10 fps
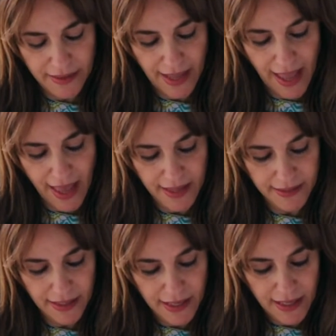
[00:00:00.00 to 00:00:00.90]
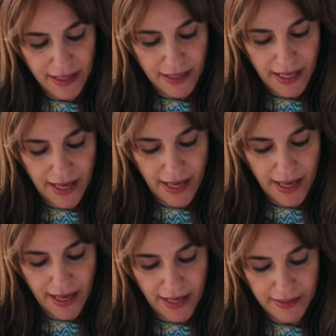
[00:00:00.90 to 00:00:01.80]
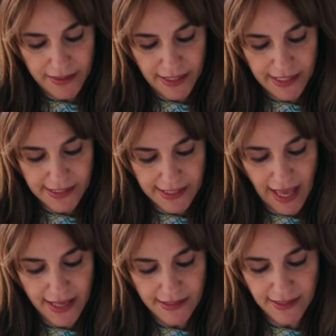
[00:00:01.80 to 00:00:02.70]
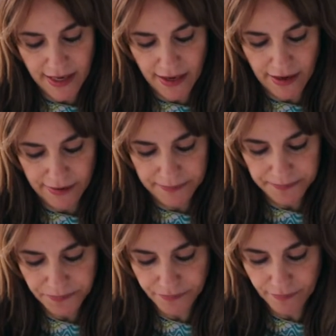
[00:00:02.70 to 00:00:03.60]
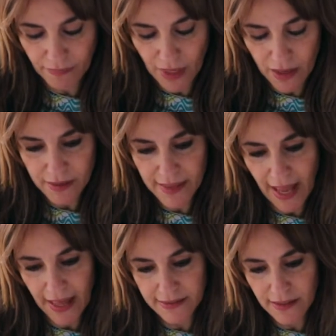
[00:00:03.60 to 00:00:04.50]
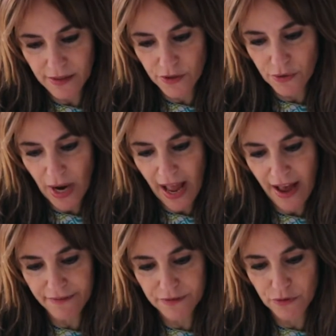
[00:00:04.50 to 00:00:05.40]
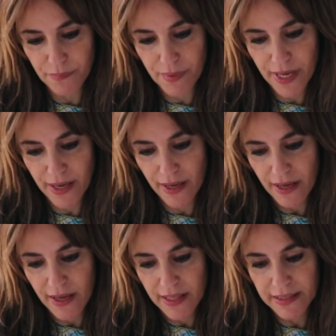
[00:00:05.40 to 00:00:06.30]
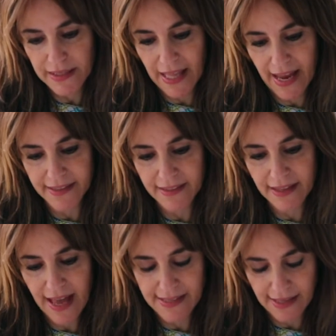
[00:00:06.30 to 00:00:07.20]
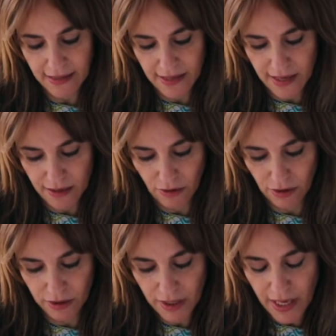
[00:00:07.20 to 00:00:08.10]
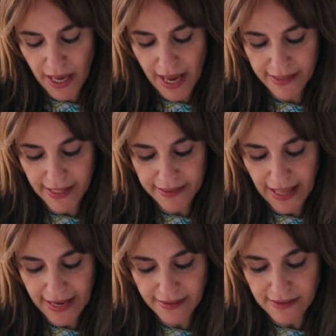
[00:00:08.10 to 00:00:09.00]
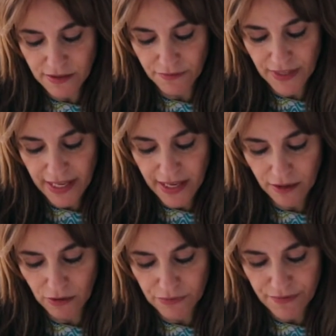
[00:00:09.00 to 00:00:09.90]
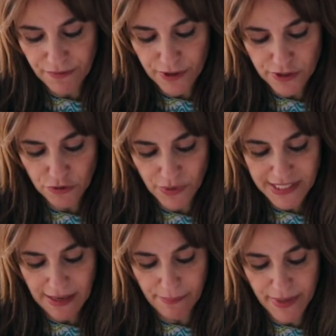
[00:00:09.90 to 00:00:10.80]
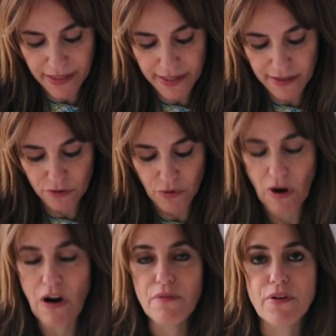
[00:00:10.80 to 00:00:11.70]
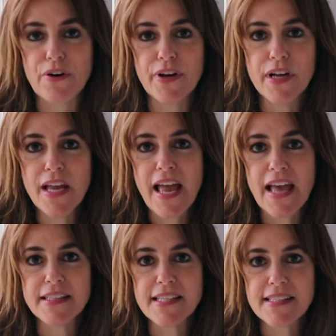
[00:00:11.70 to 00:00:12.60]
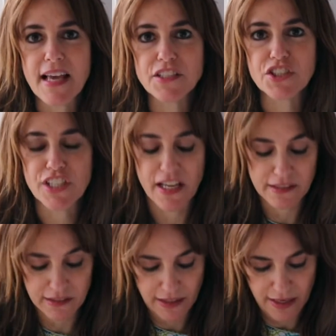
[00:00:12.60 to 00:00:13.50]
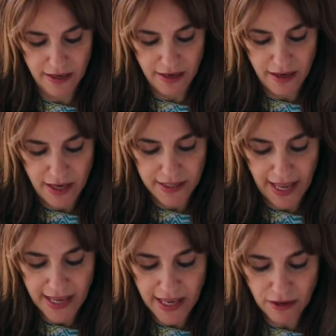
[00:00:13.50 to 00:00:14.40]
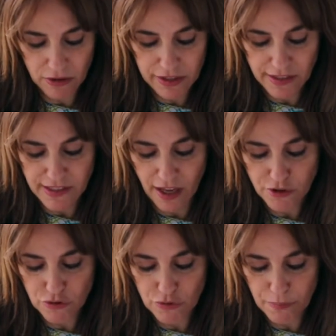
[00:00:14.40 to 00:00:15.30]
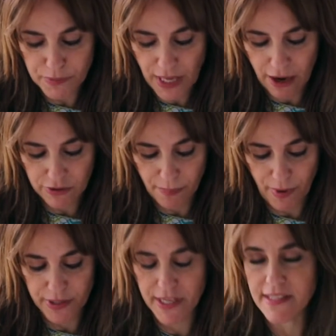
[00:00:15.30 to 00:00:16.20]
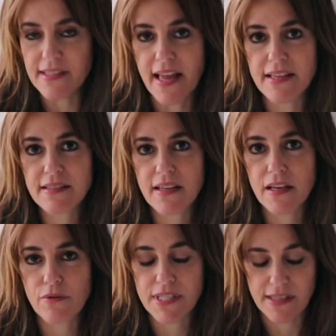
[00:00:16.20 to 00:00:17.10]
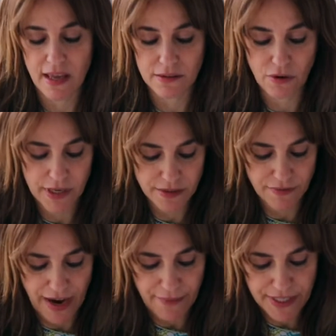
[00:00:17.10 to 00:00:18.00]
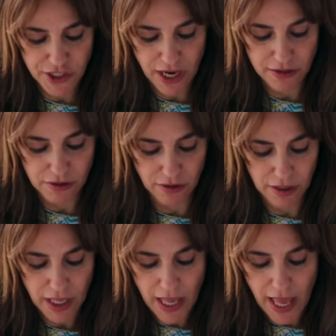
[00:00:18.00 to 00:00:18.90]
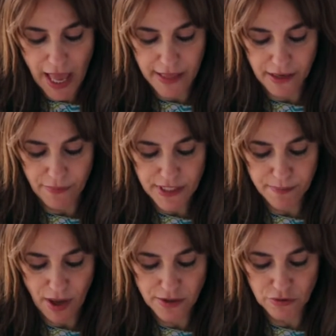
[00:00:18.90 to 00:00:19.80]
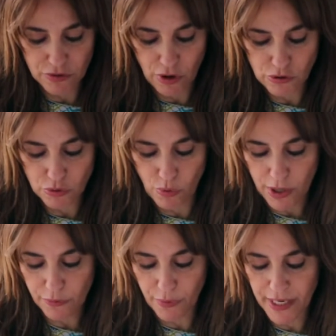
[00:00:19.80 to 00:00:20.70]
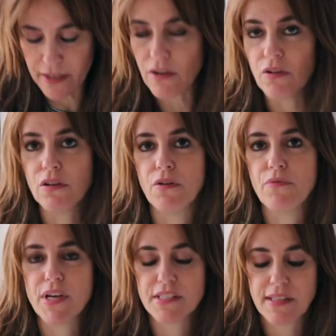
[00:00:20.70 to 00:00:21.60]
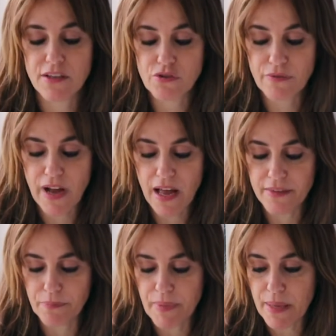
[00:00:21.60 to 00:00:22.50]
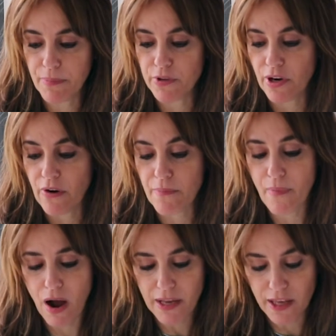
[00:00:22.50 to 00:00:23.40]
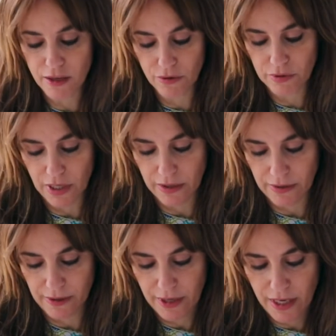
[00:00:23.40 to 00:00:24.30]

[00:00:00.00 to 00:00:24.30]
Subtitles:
then he says here that you have to be light as an eagle, and the lightness of the eagle refers to its ability to hover and descend gently. The eagle does not swoop down upon his nest in crescendo. He's very gentle, and the response to those who are critical of one's teshuvah, the people that are mocking you, that are